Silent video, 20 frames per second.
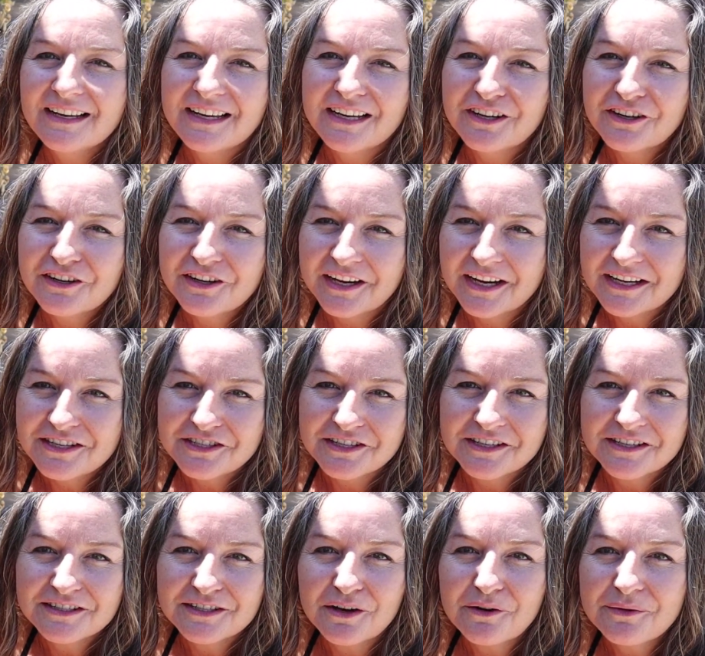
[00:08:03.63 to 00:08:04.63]
Irrigation
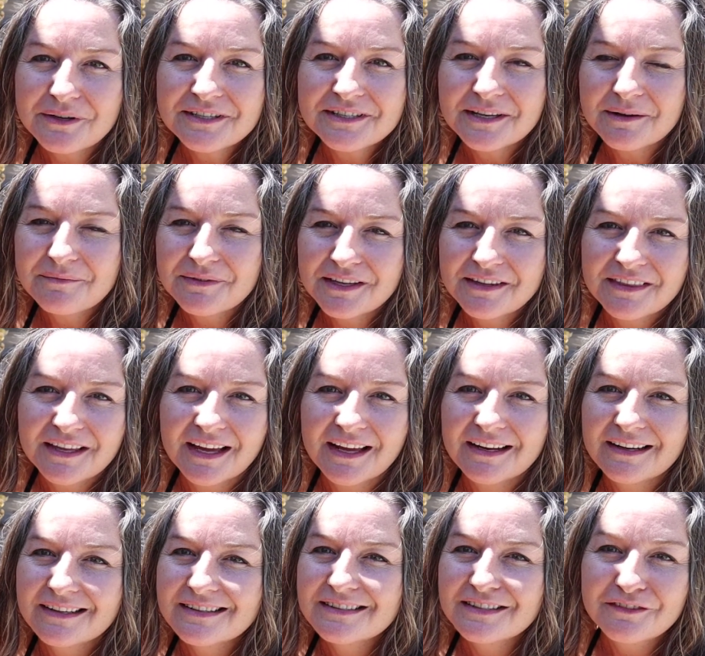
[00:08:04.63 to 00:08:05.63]
is always something
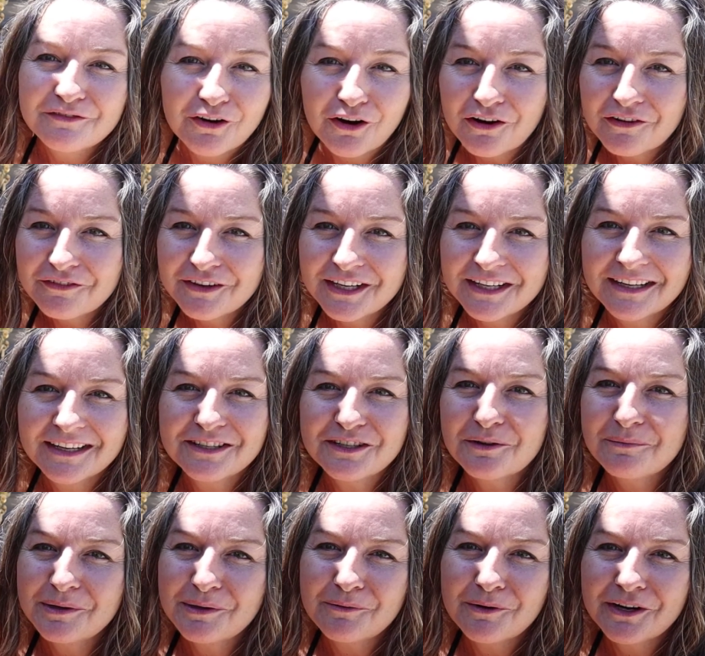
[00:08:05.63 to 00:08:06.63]
that is evolving, and
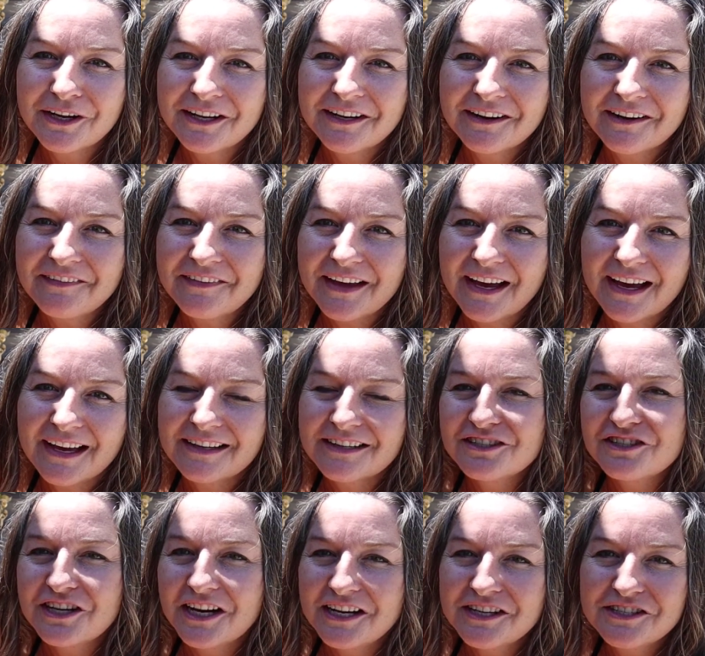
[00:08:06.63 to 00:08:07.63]
you'll be working on that
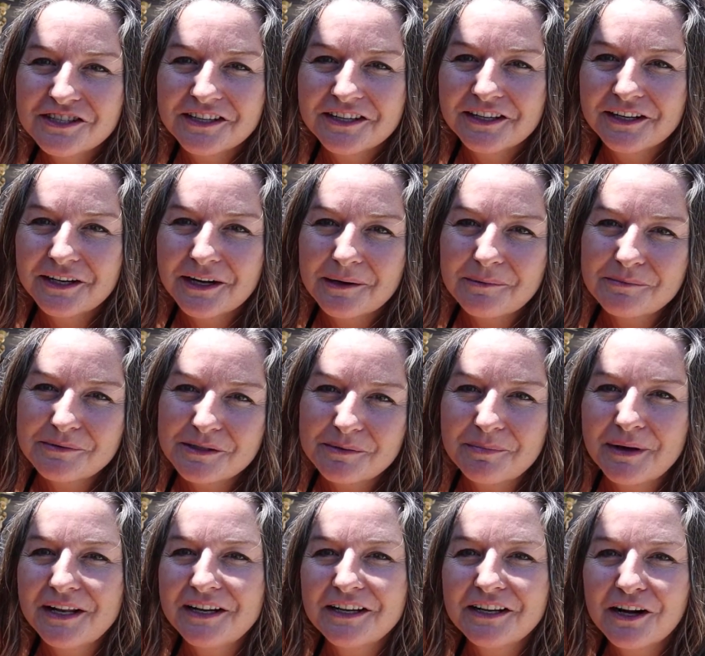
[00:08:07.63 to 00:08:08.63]
and changing it up
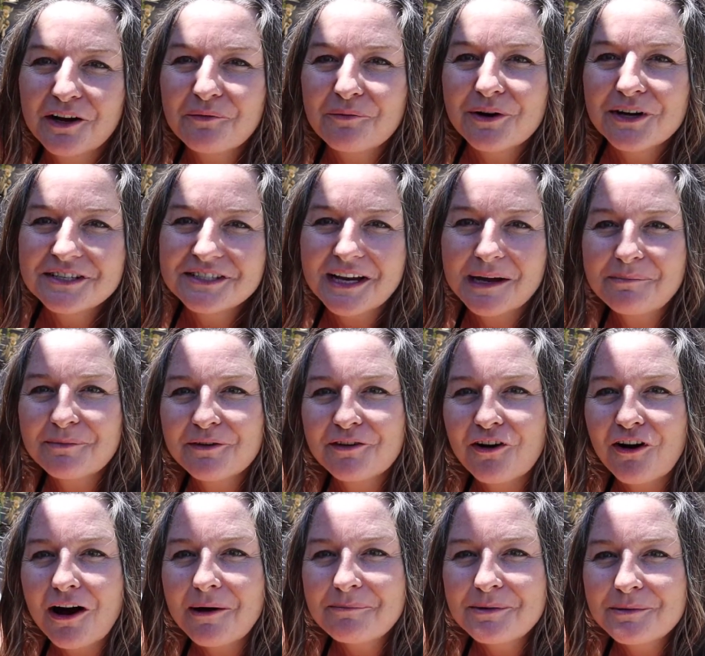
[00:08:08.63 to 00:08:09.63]
depending on what type of
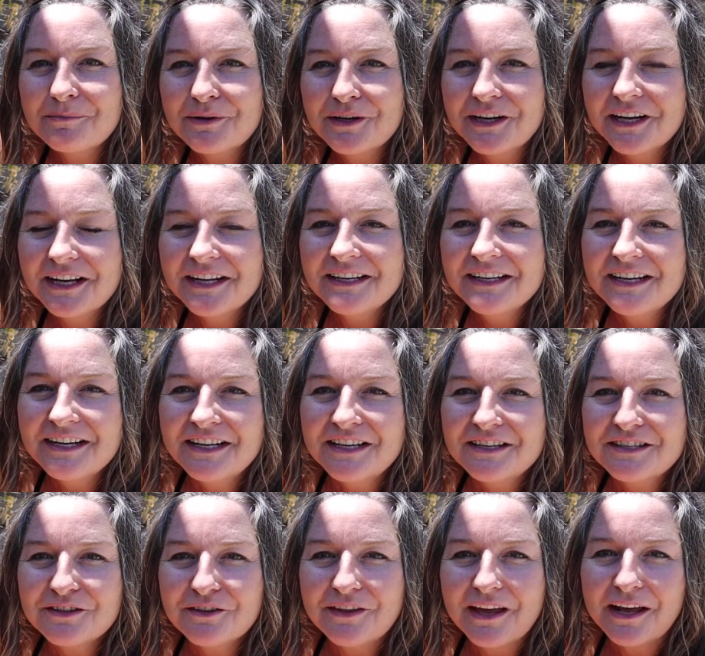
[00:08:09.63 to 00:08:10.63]
crop you put in.
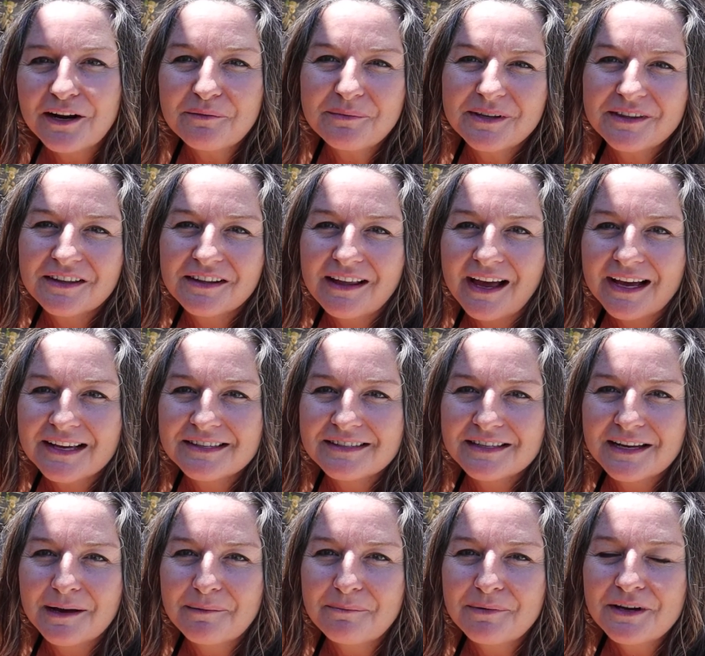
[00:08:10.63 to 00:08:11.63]
So that'll be the last
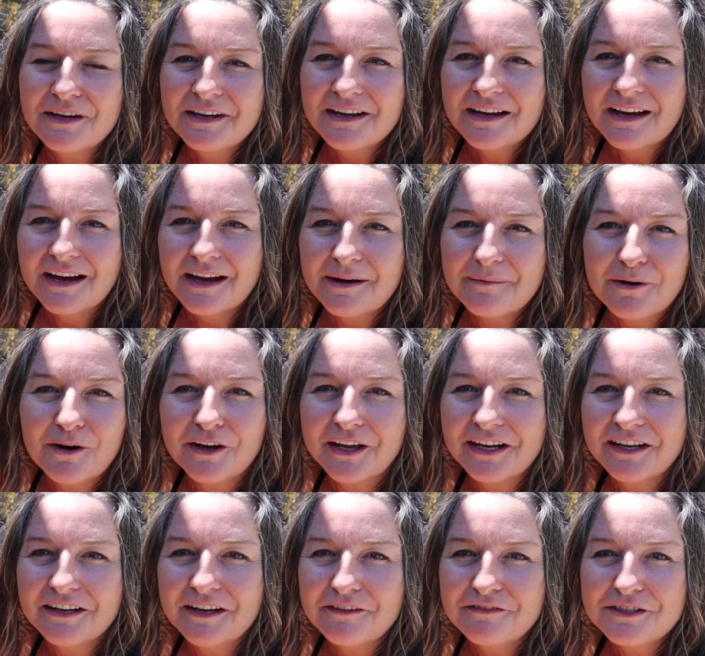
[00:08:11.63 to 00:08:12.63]
step. I'll
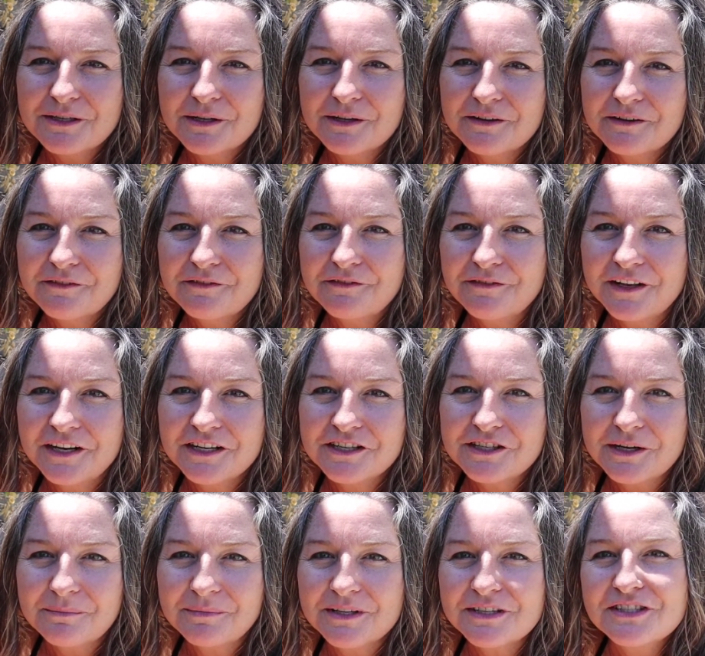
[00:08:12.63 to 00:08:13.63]
get enough to
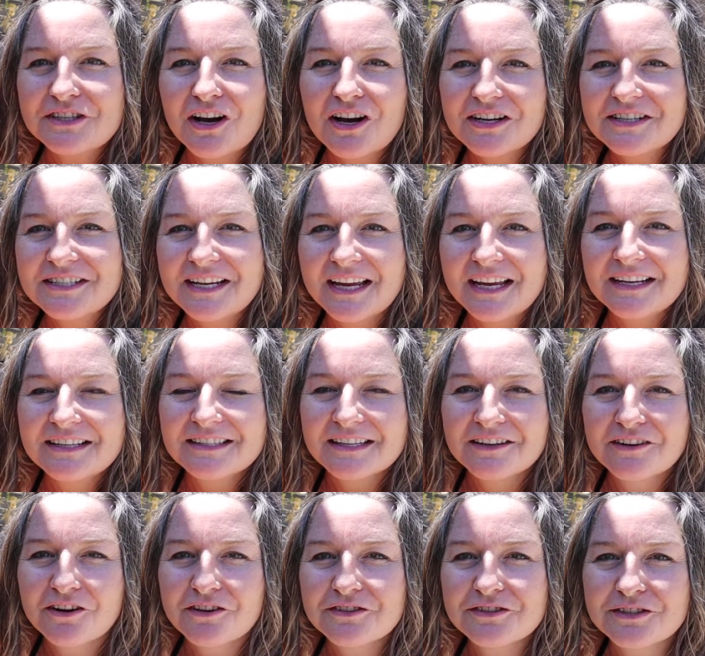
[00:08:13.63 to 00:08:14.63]
finish up the stock tanks
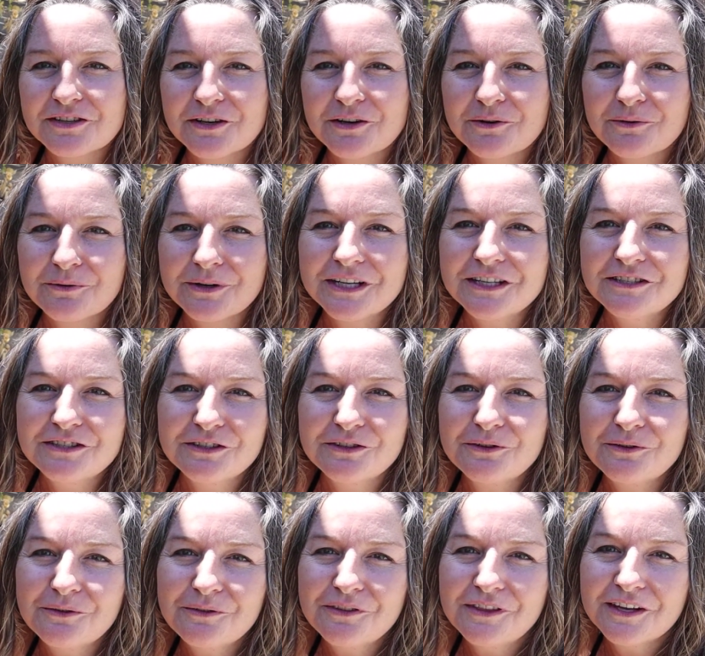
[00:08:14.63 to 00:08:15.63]
and also
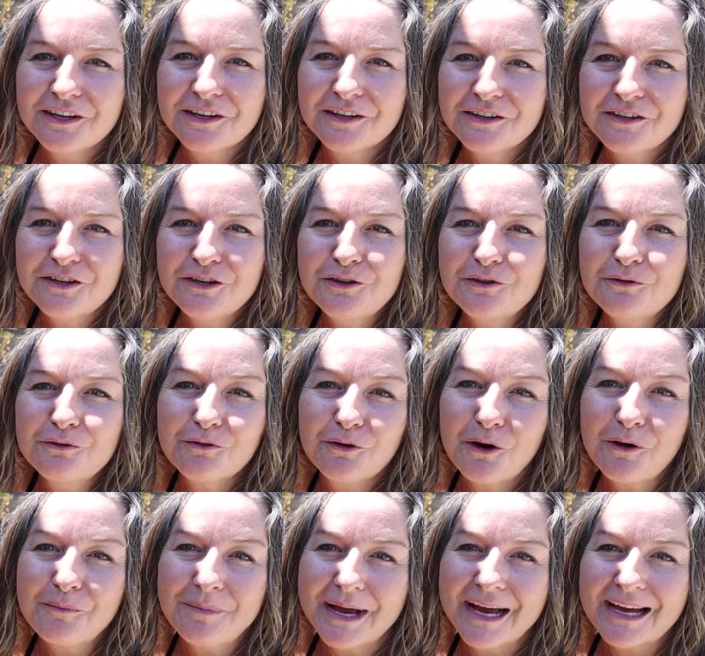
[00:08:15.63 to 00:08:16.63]
redo the new
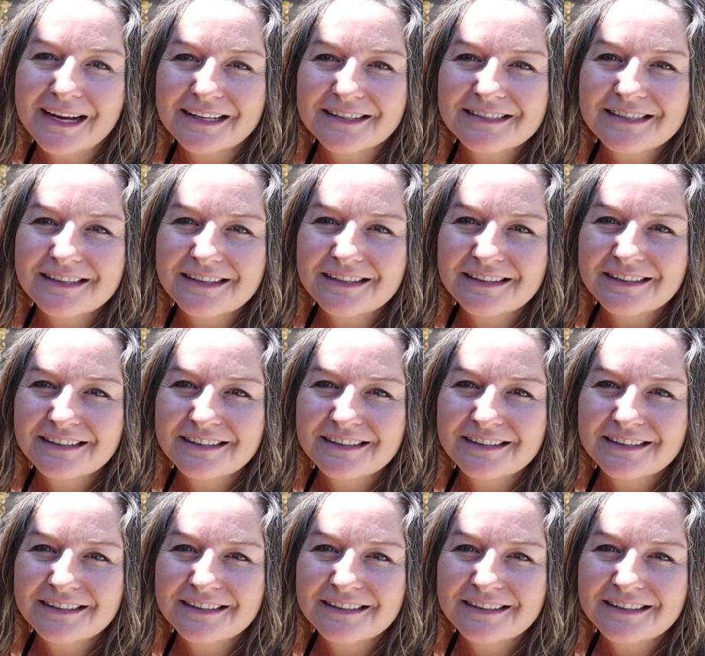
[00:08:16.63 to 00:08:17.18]
grow bags.